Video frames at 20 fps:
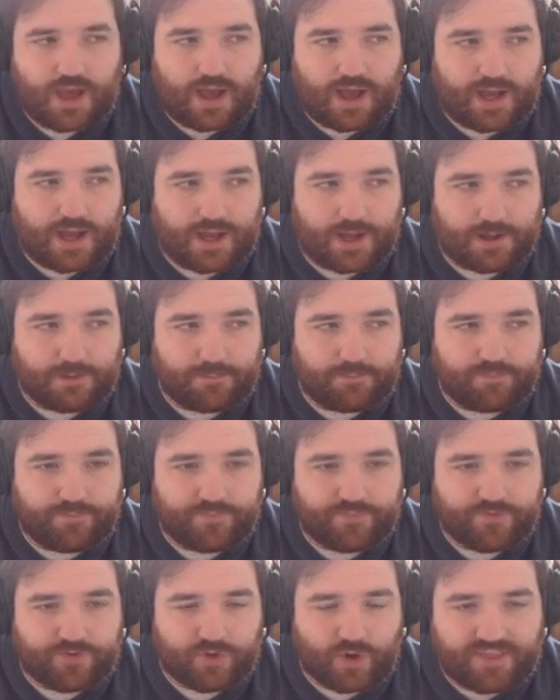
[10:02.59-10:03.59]

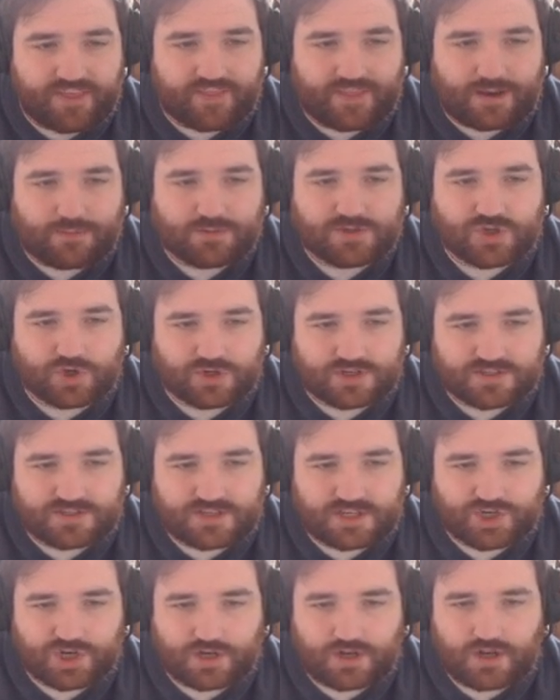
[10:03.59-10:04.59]
So I think that was a good
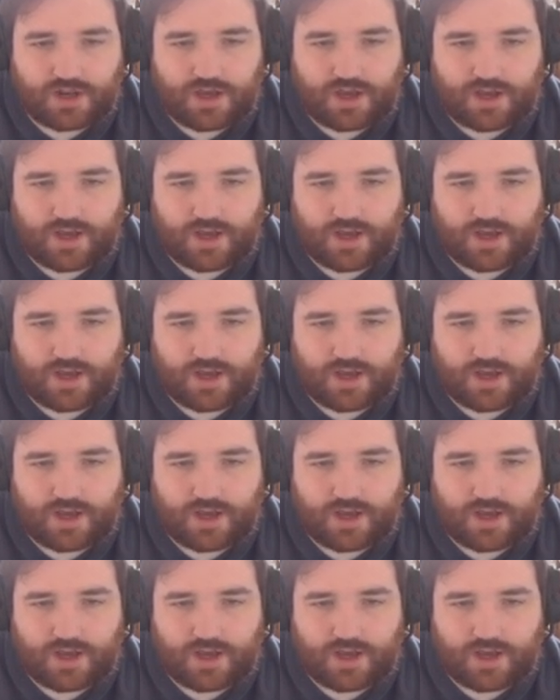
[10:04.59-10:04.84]
decision.